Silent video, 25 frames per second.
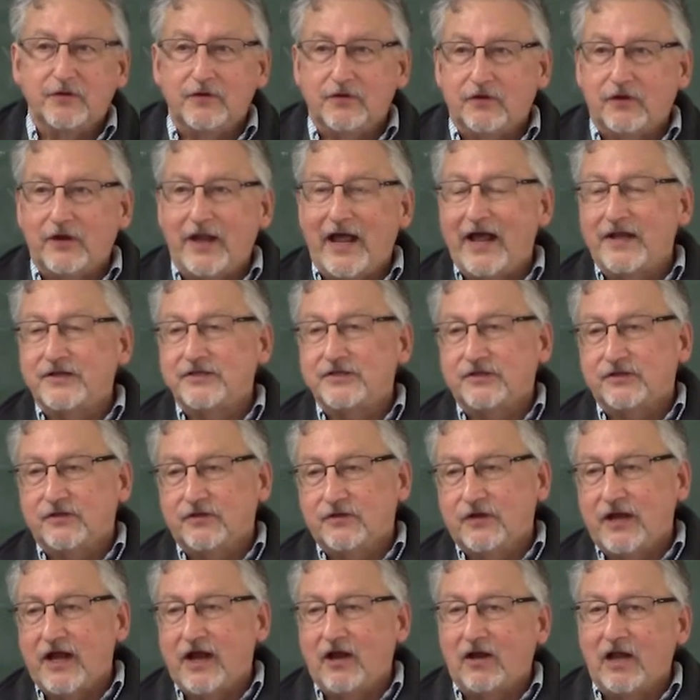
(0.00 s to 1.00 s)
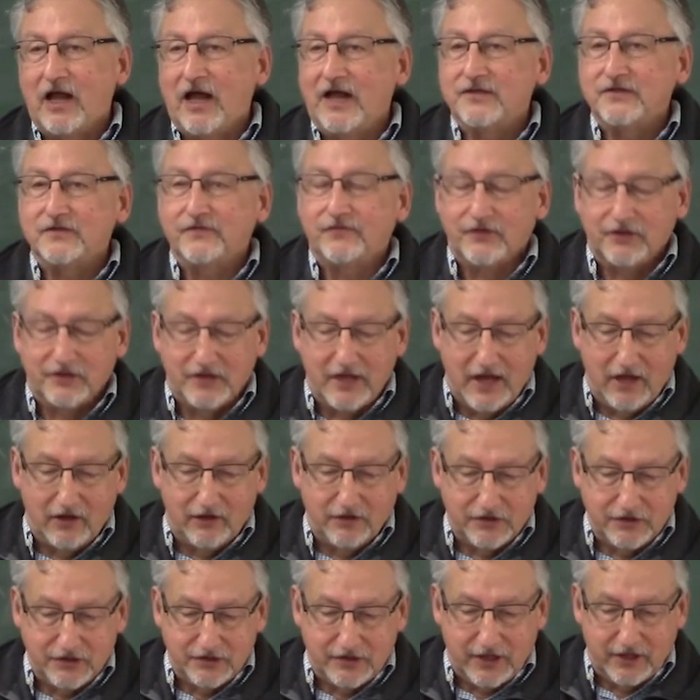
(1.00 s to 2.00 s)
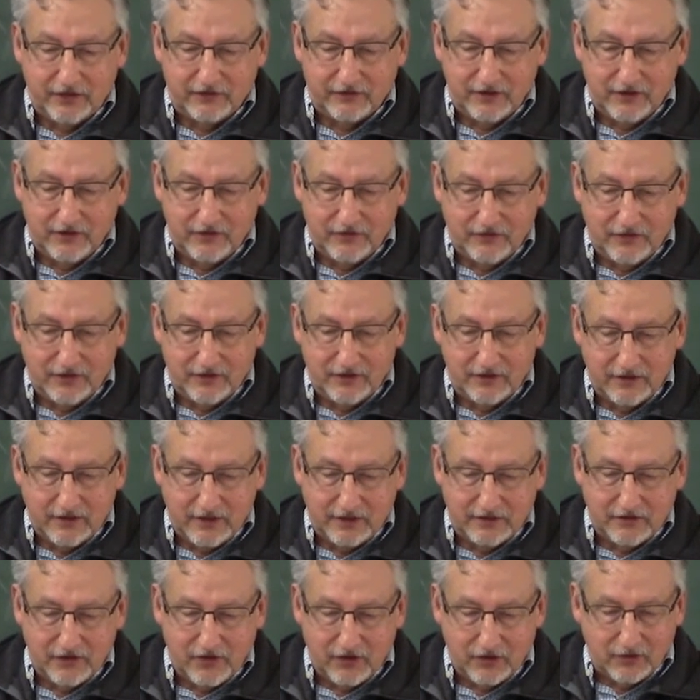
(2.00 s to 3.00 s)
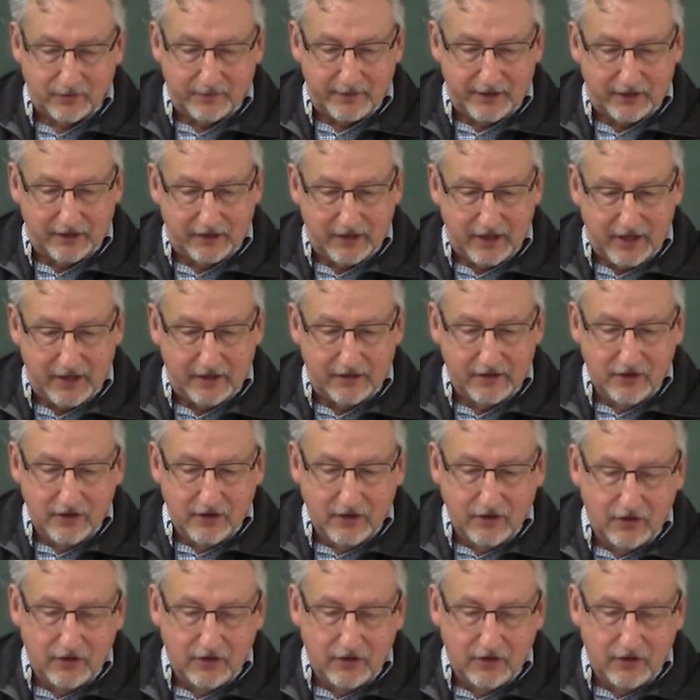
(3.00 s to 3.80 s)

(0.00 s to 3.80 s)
there are lots, there are now lots of anthologies out there that, that talk about that,